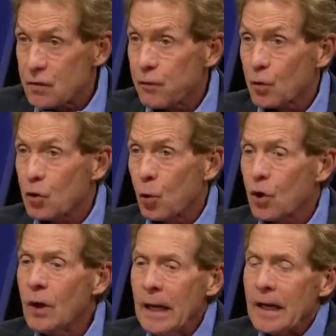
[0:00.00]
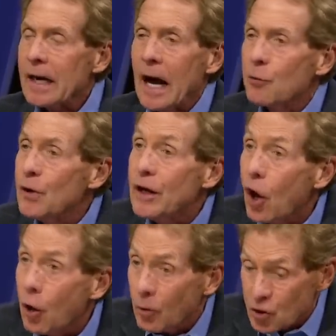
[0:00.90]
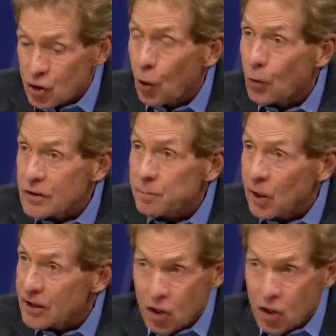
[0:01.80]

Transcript: of the fourth right. quarter. Kyrie almost always plays